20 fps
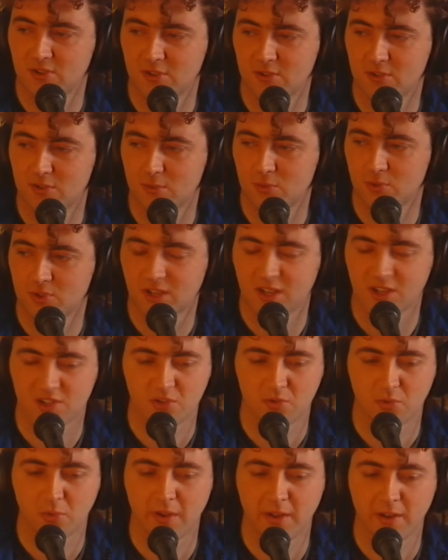now, so we'll start
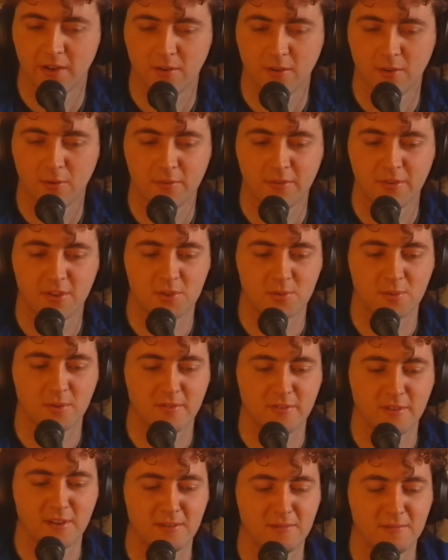swearing all over this one,
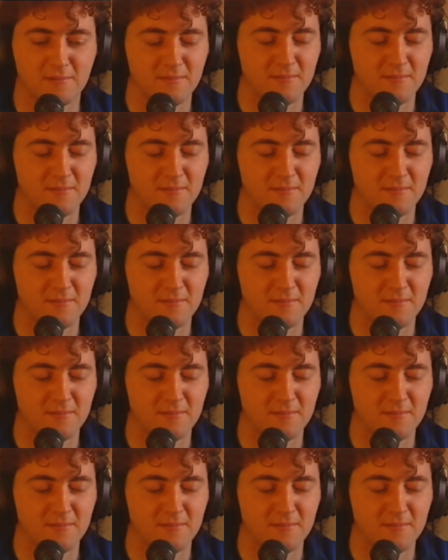right?